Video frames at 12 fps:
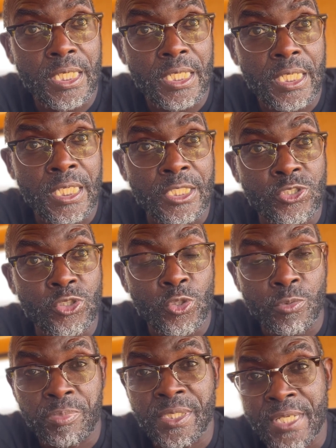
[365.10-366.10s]
it
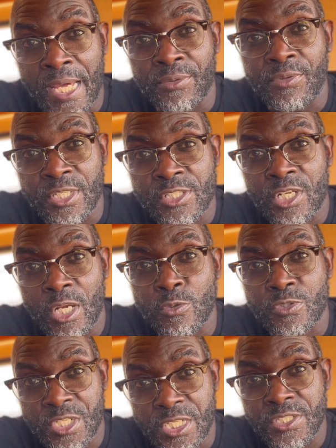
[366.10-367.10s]
should be done this close
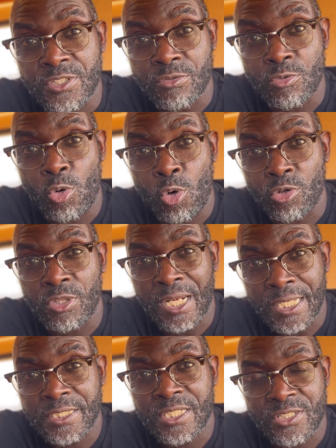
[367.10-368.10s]
season or the
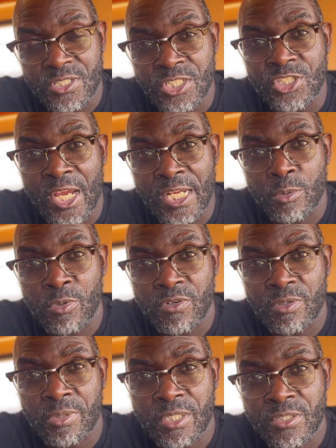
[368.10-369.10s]
latest in January,
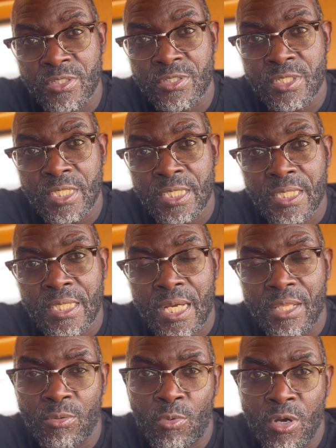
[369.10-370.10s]
because
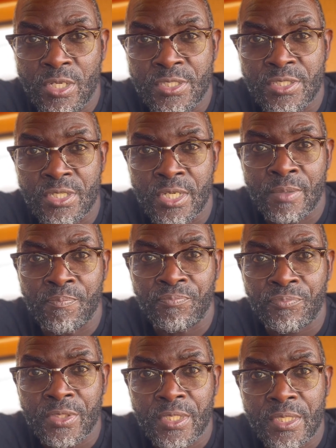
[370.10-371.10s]
otherwise
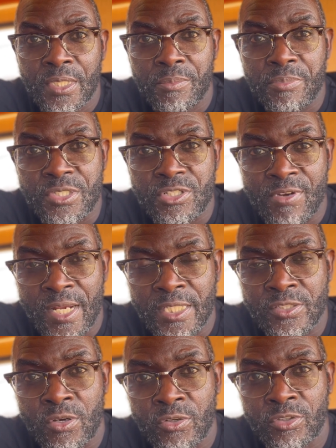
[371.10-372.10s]
Mr.
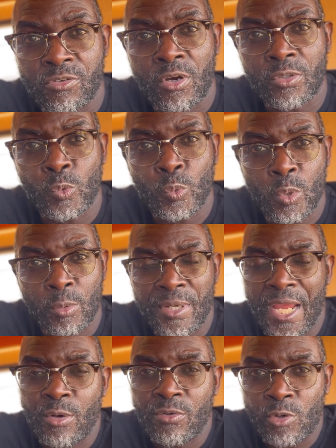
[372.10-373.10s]
Alexander-Arnold will be
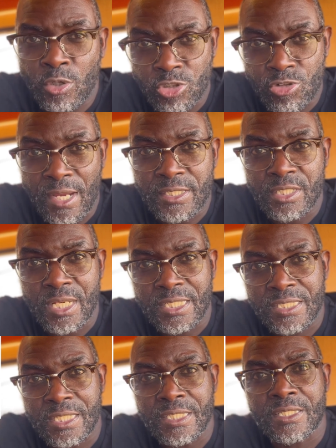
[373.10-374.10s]
out of contract next
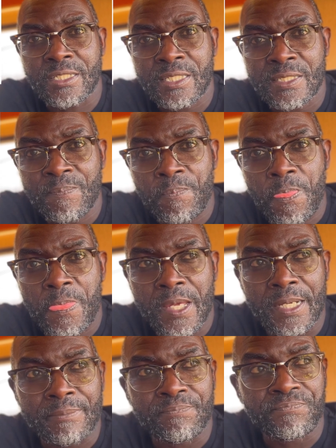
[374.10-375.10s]
season.
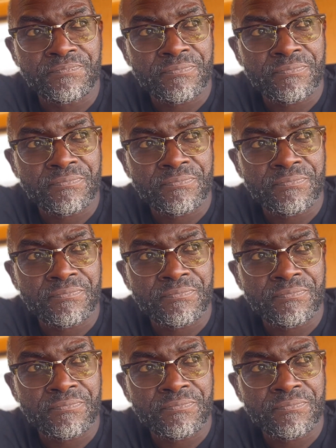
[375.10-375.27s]
And